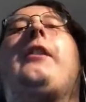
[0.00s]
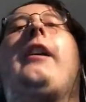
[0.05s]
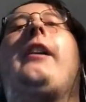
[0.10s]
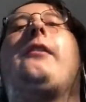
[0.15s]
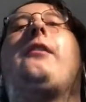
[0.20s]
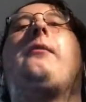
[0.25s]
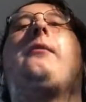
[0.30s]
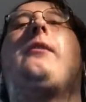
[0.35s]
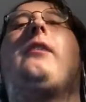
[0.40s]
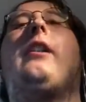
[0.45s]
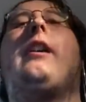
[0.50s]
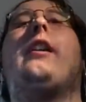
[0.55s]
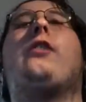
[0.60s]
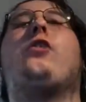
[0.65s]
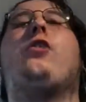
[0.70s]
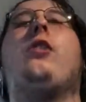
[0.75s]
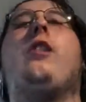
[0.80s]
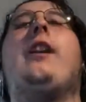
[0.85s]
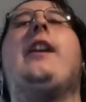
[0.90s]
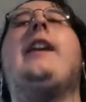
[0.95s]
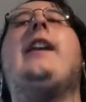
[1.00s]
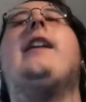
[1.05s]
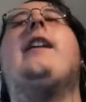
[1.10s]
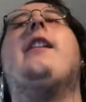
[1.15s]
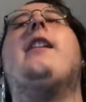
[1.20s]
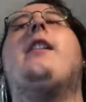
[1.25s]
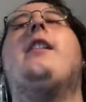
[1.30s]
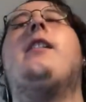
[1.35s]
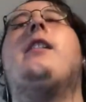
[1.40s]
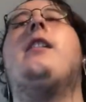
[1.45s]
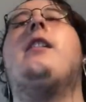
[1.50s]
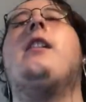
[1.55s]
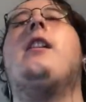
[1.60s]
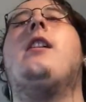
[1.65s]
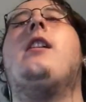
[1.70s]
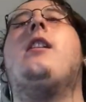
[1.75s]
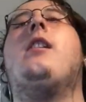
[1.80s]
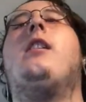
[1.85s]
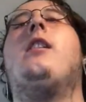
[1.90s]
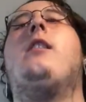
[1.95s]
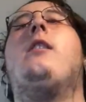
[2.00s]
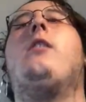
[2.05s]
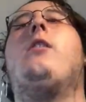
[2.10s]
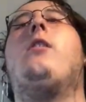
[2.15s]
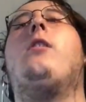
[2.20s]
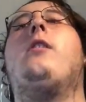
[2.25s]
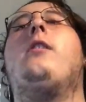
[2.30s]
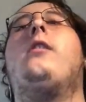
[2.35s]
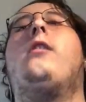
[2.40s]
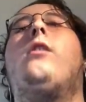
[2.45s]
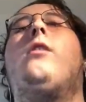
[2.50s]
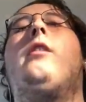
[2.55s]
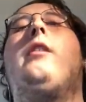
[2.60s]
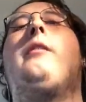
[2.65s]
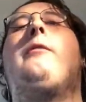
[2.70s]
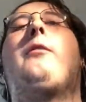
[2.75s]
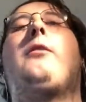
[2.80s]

classrooms are actually only